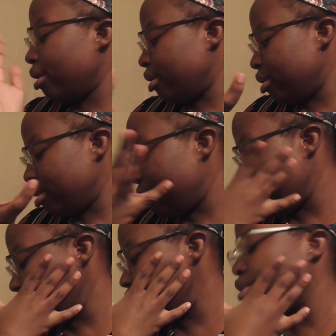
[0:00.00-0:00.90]
Uh,
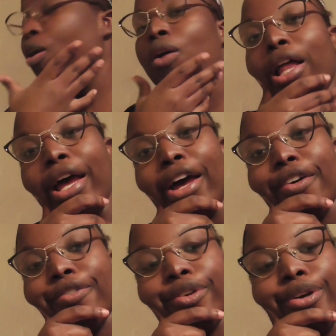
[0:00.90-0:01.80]
that is all I
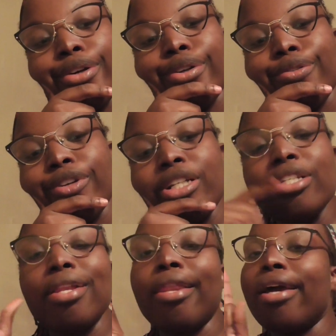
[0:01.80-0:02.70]
have for y'all. Don't forget
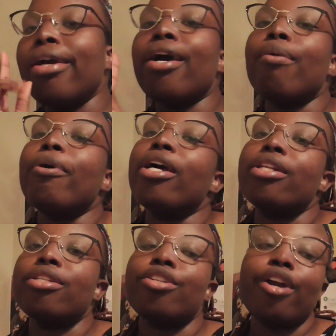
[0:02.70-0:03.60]
to like, comment,
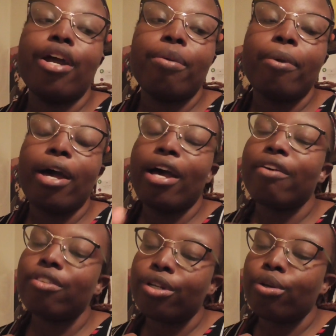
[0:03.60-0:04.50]
and subscribe. I
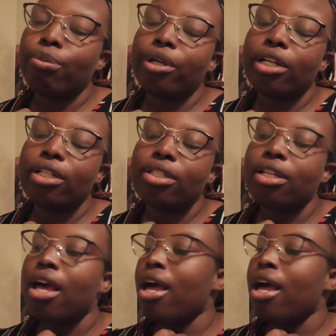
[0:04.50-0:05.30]
have to go because